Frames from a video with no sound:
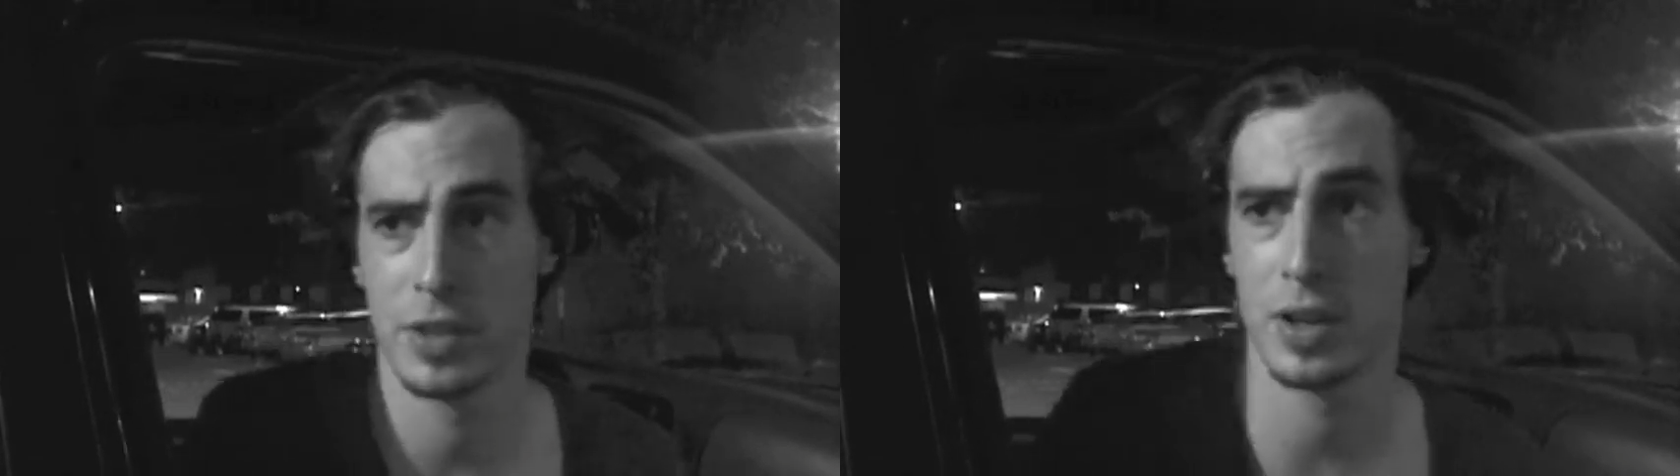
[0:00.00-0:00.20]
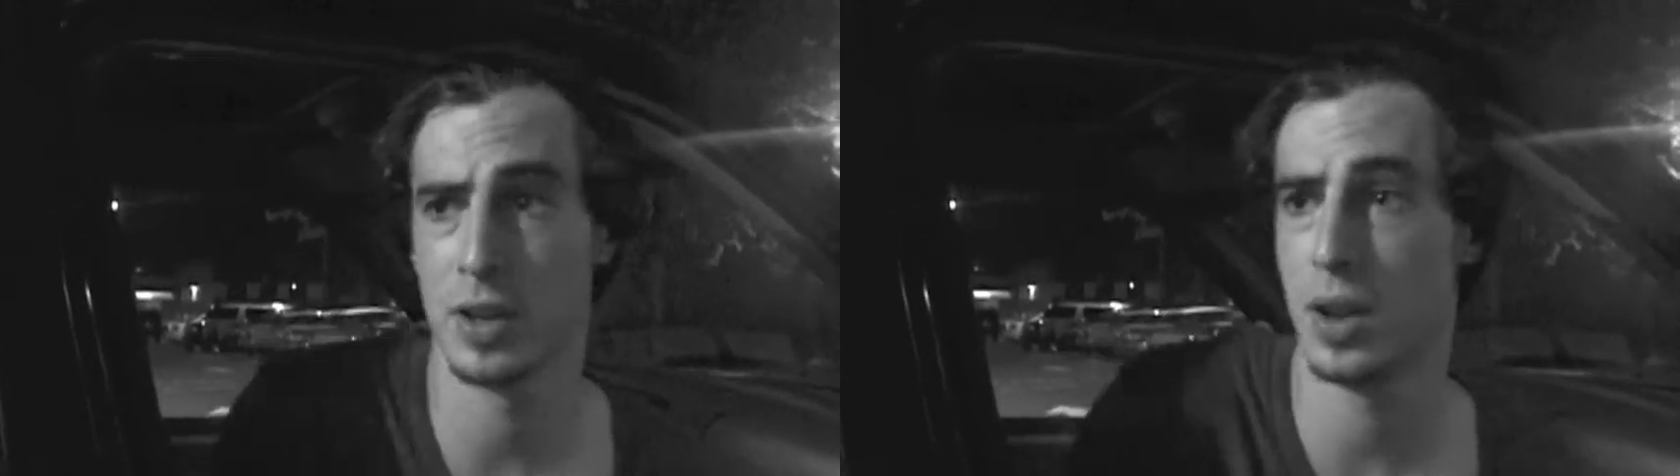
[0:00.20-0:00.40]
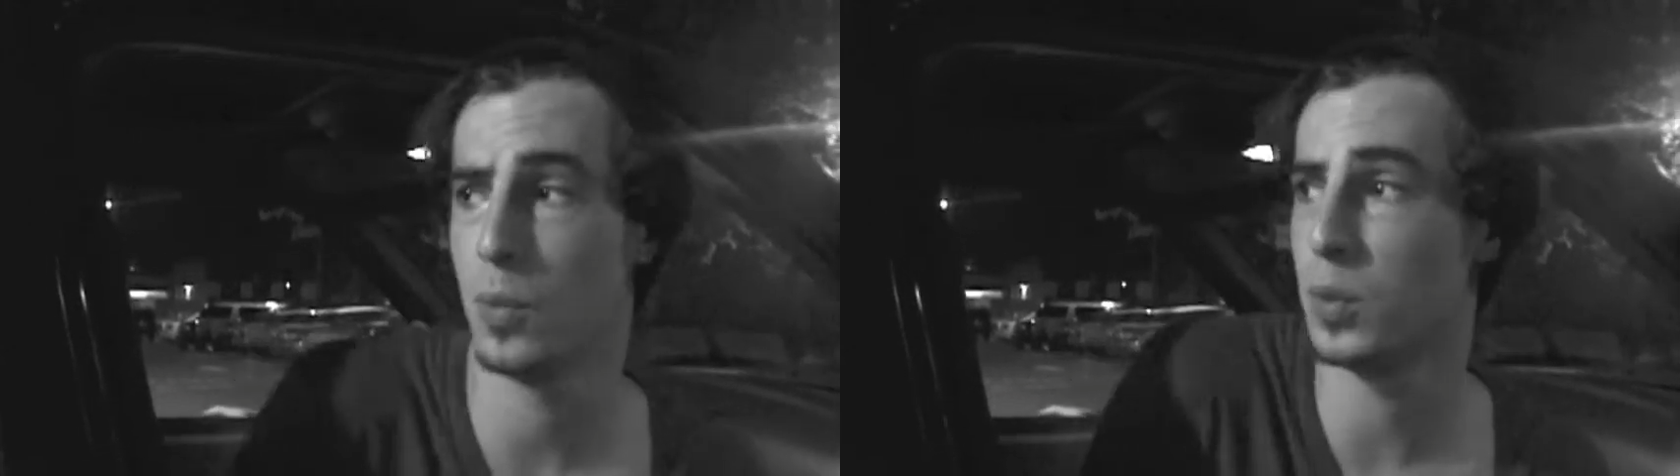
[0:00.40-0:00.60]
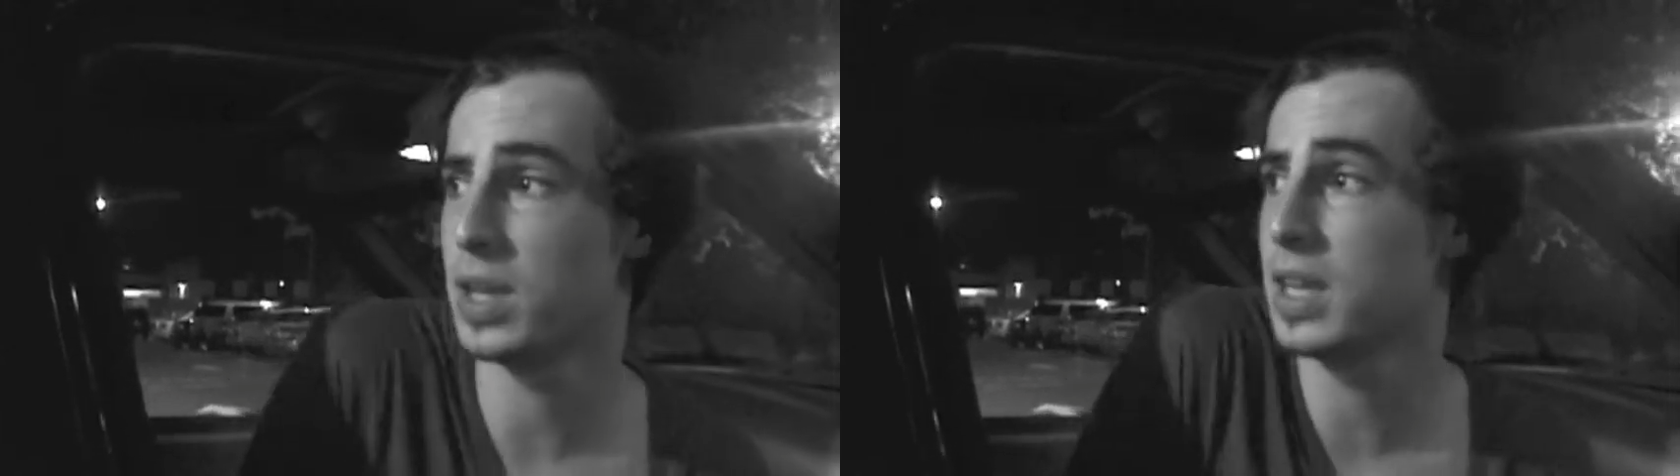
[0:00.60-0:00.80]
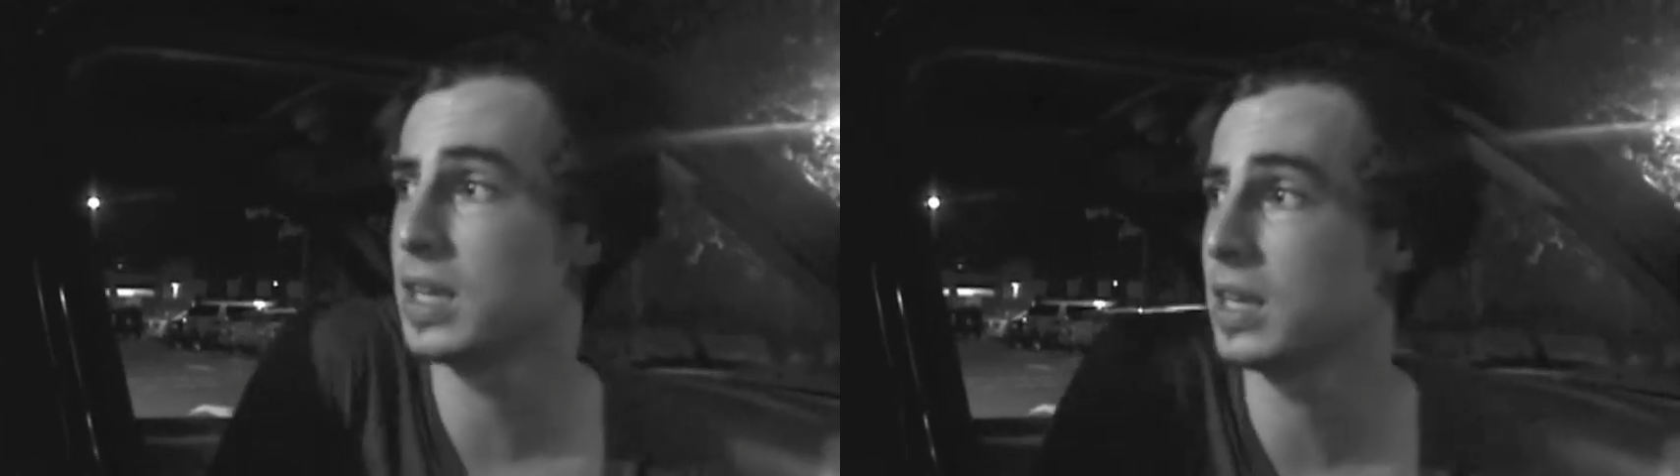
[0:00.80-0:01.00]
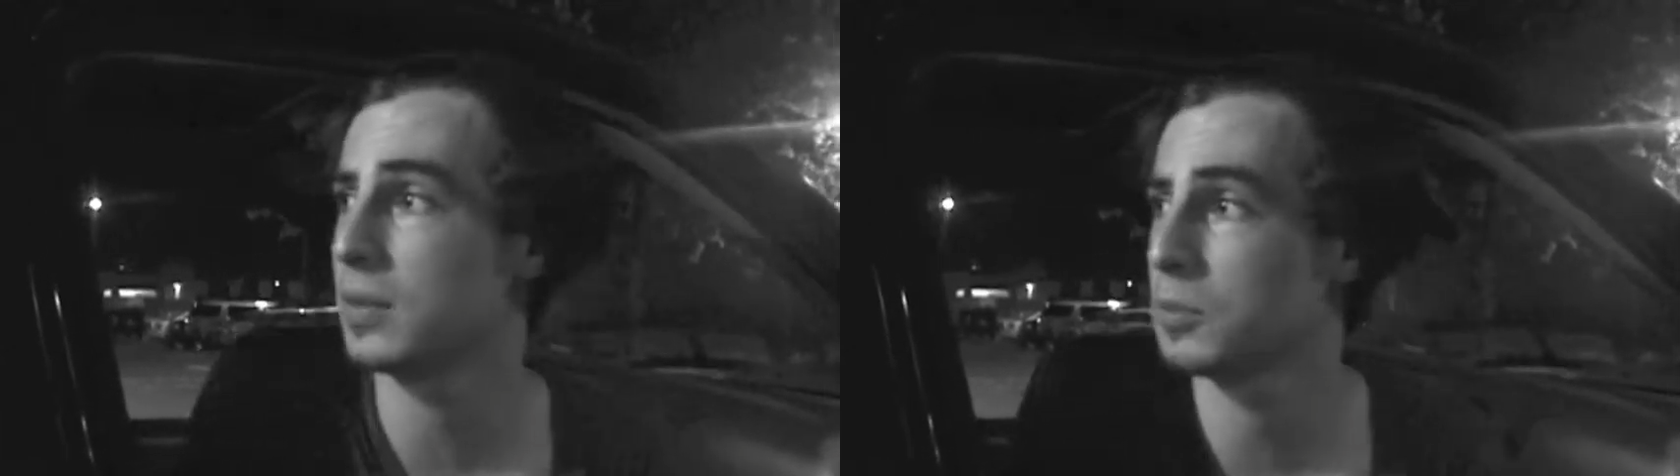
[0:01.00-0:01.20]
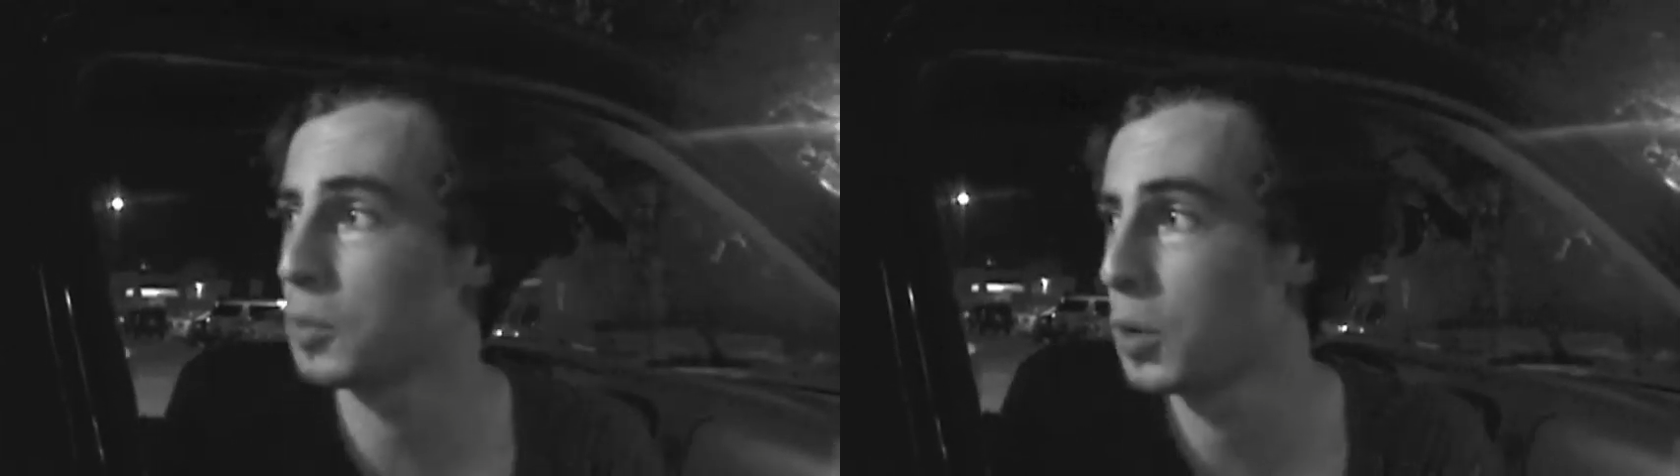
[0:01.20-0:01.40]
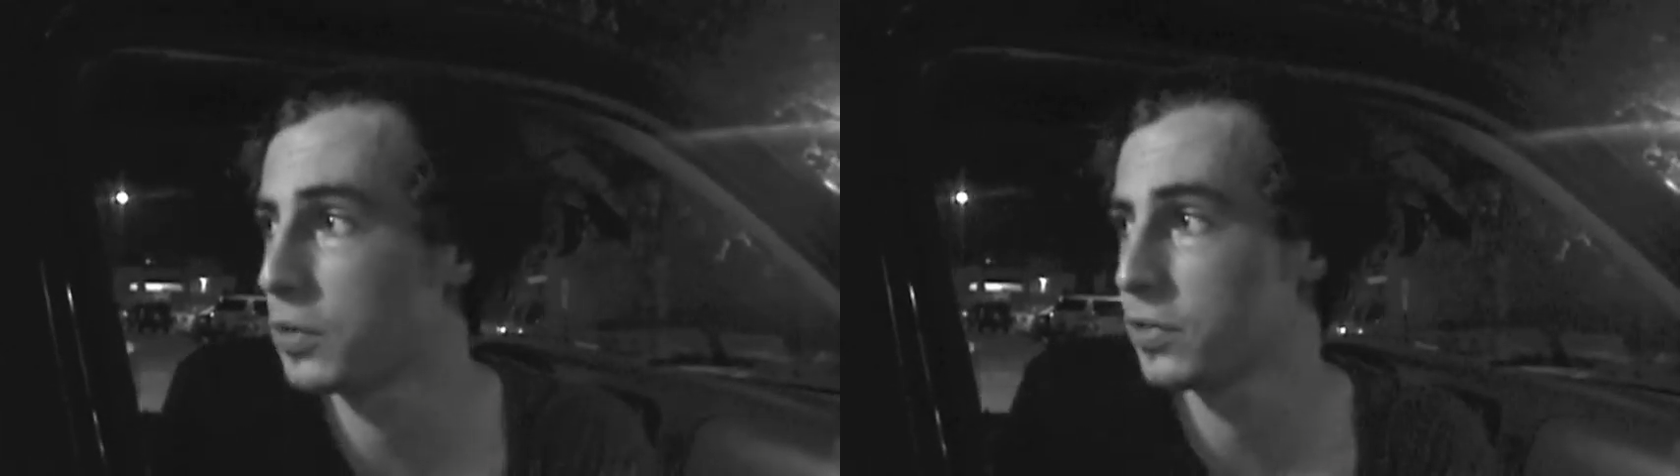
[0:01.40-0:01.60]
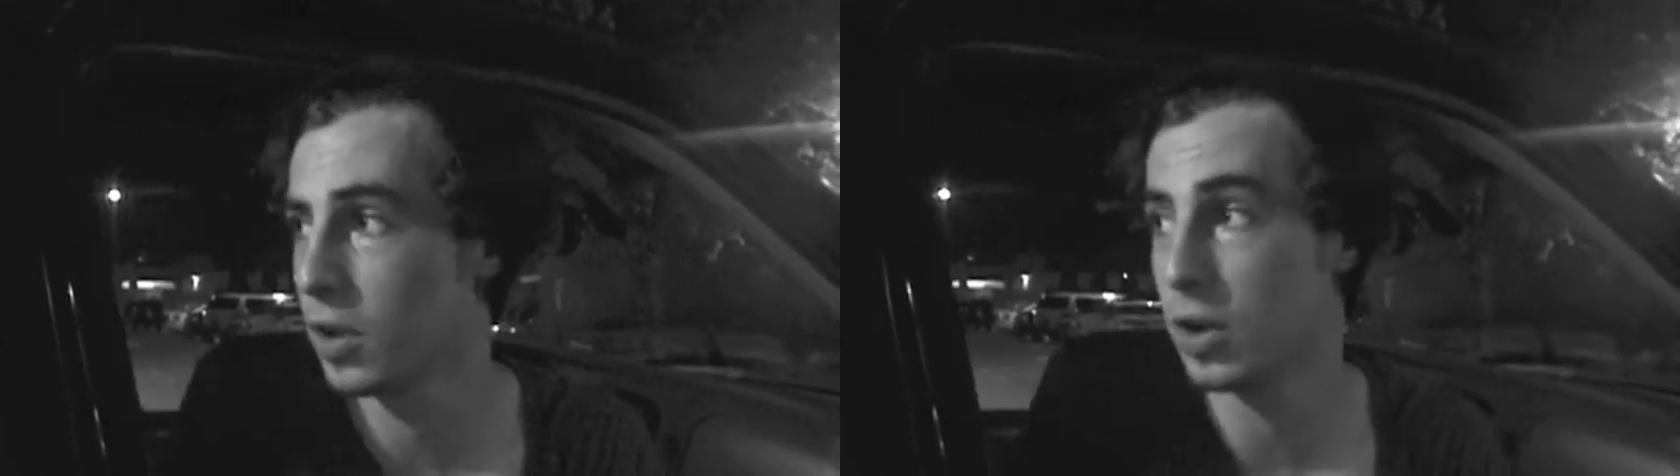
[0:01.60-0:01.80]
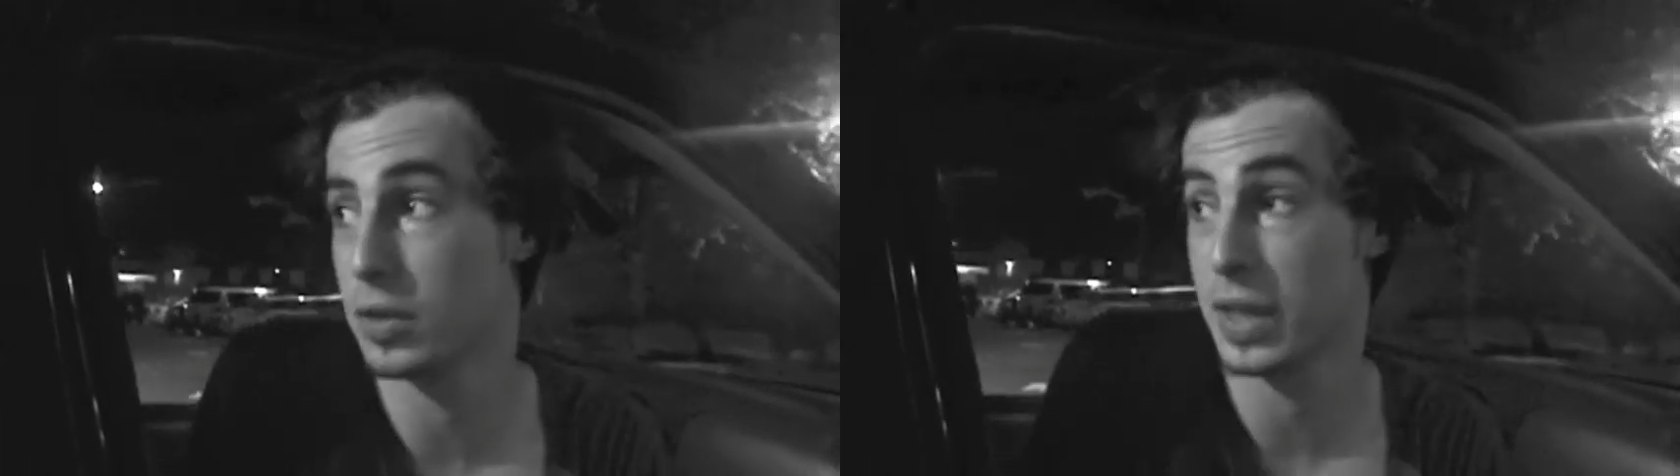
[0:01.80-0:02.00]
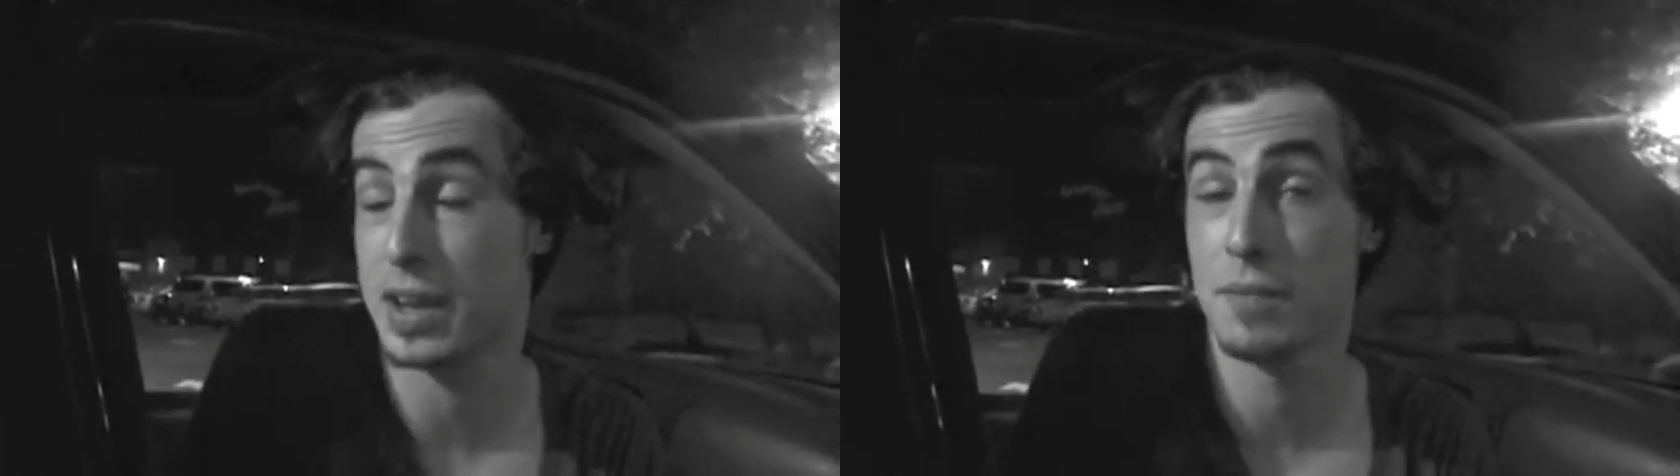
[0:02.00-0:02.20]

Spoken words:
And we wrote a song